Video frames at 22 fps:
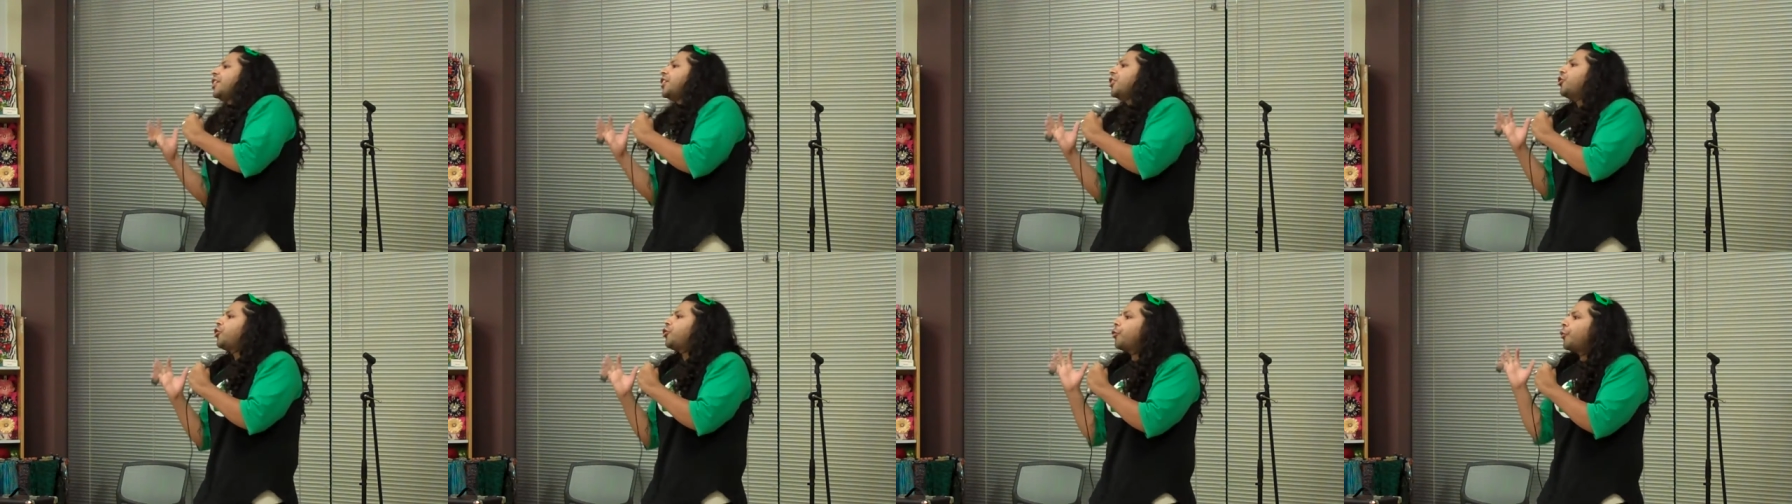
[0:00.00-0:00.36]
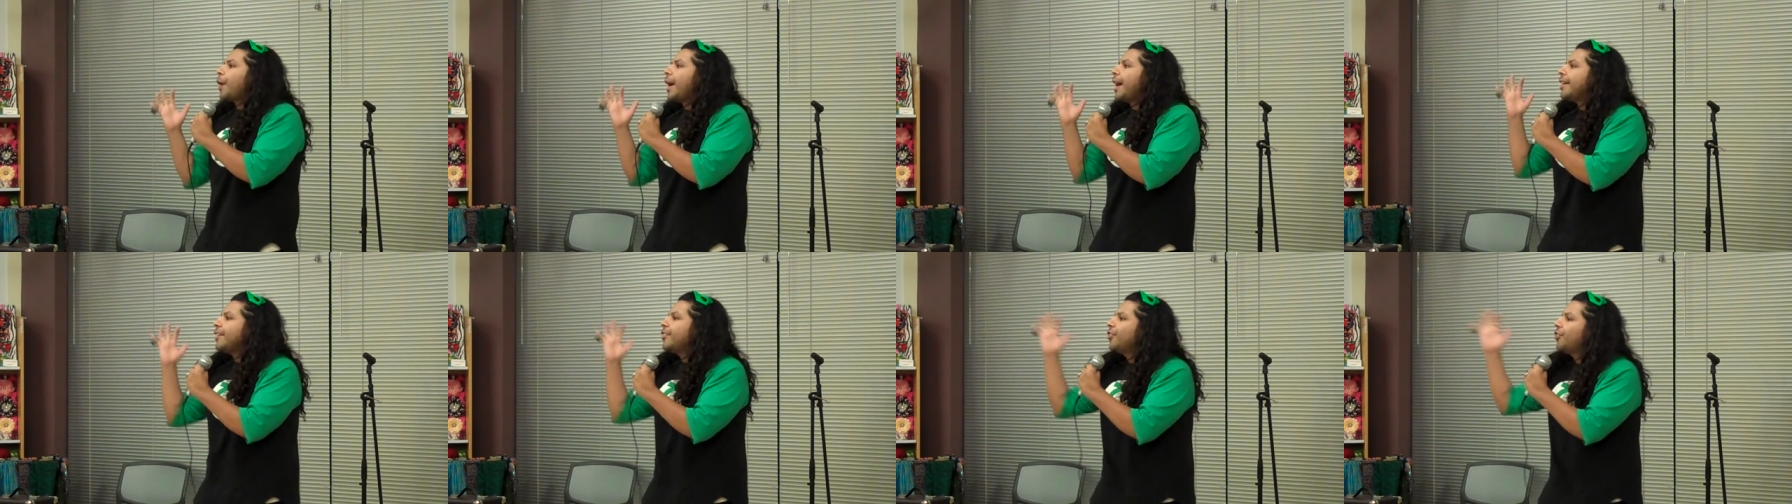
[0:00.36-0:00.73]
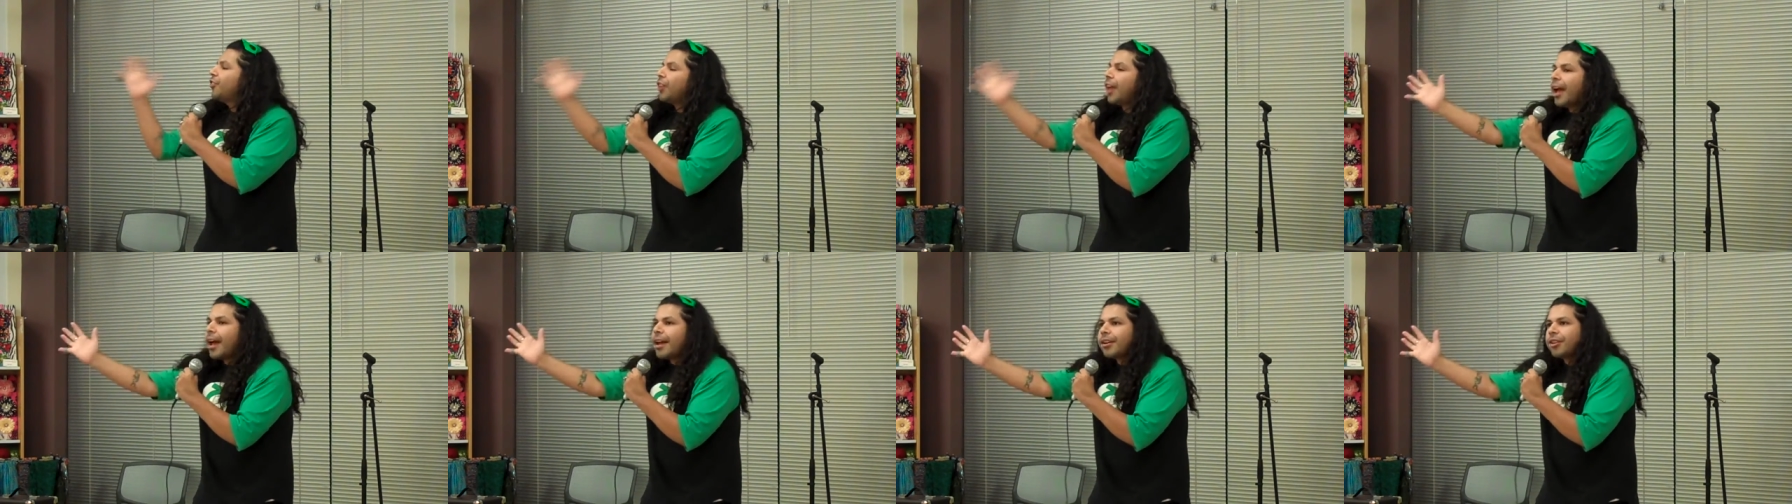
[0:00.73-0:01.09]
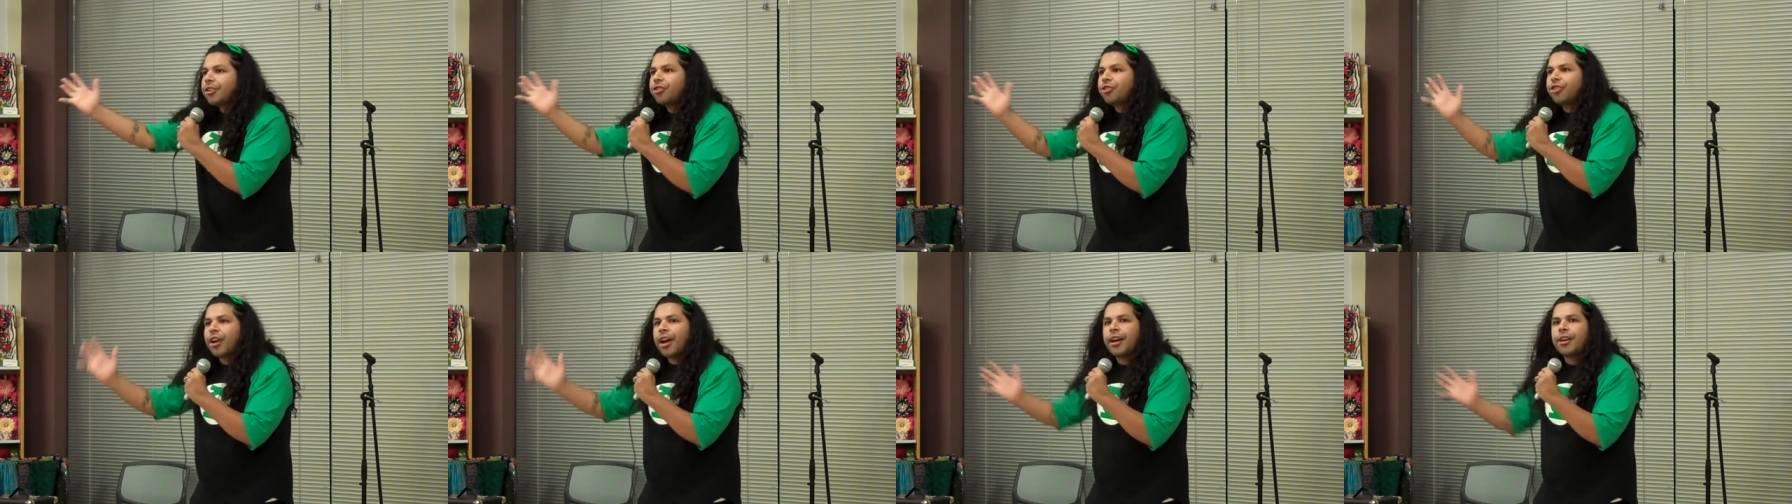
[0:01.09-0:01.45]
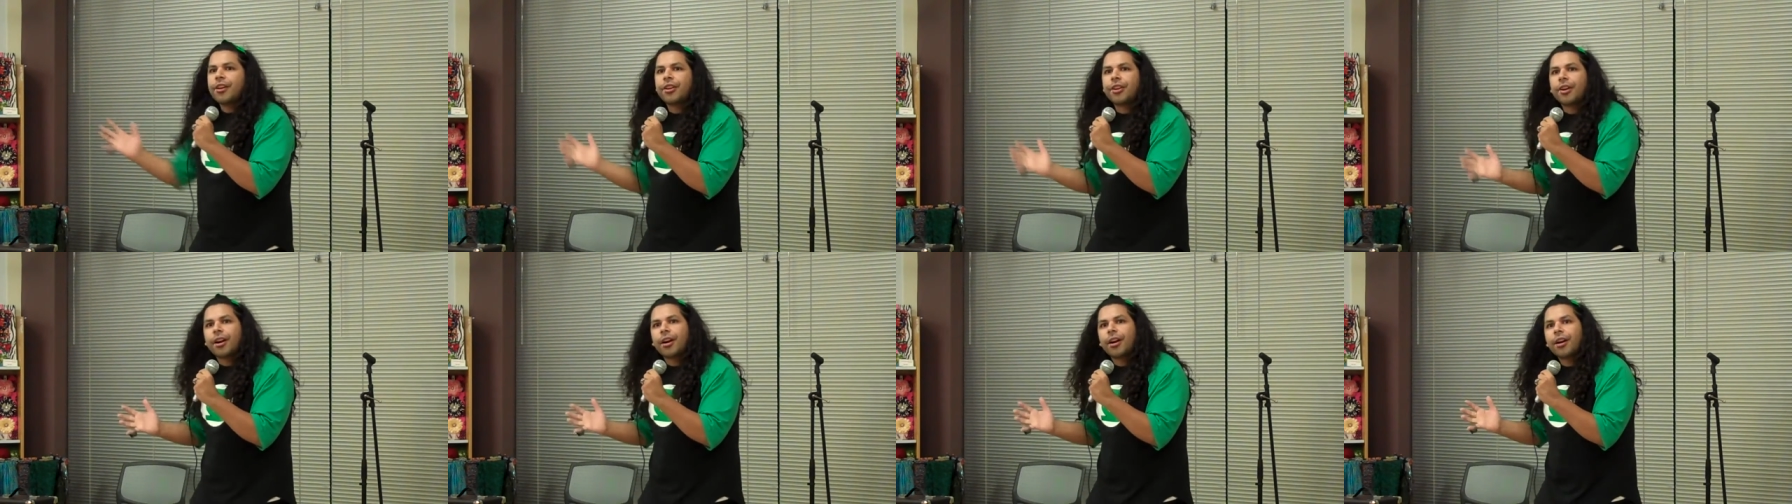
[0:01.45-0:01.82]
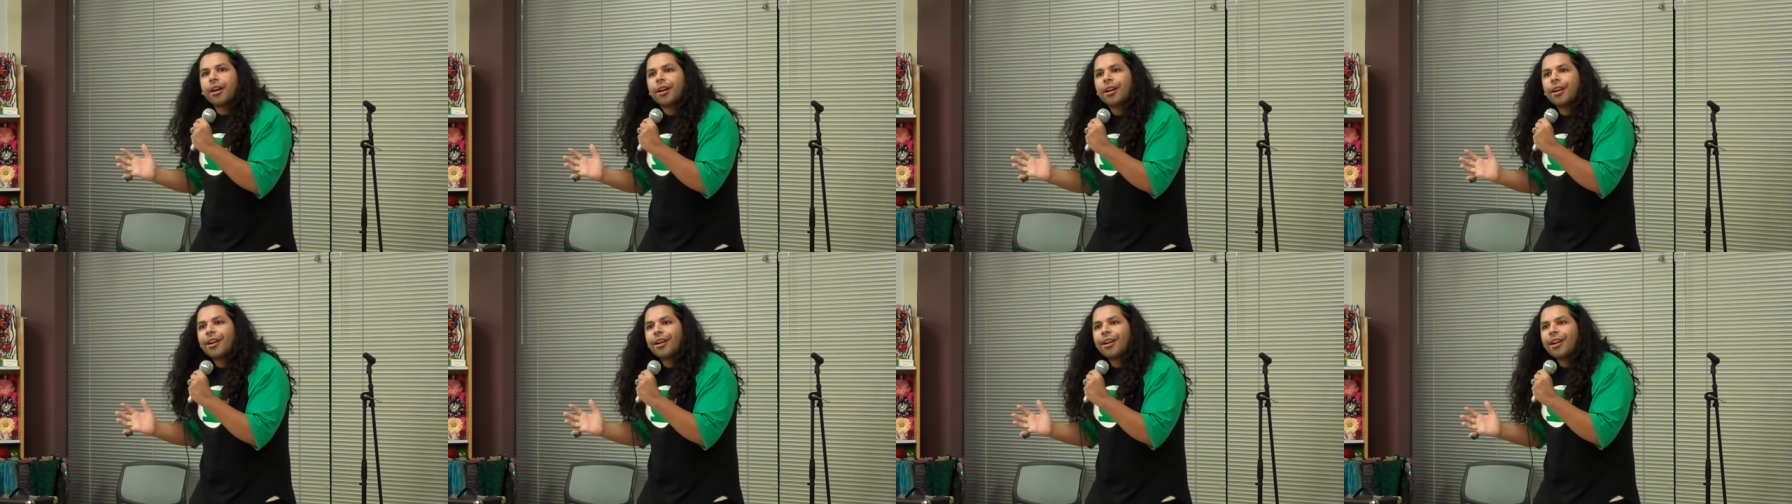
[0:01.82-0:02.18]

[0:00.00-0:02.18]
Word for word: They transcend gender.